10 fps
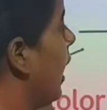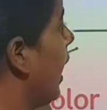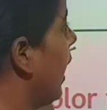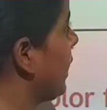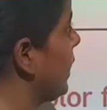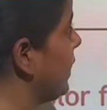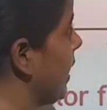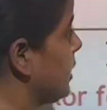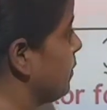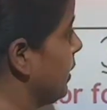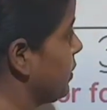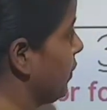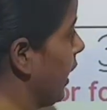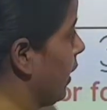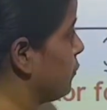At the tens place
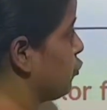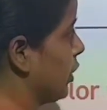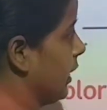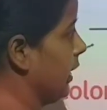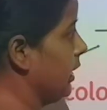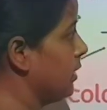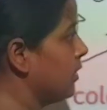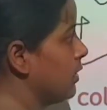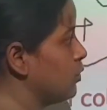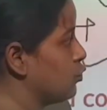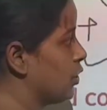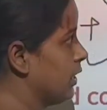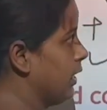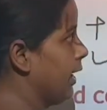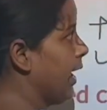we have 3,
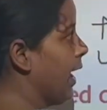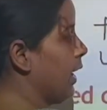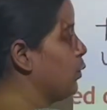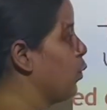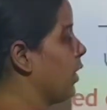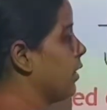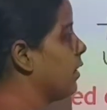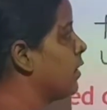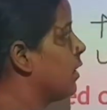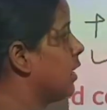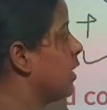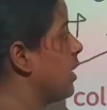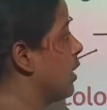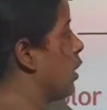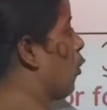3 and 1.
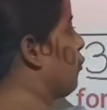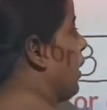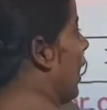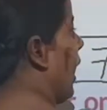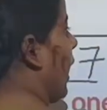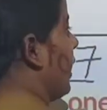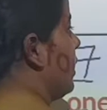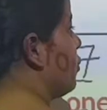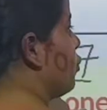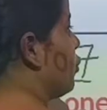Now we add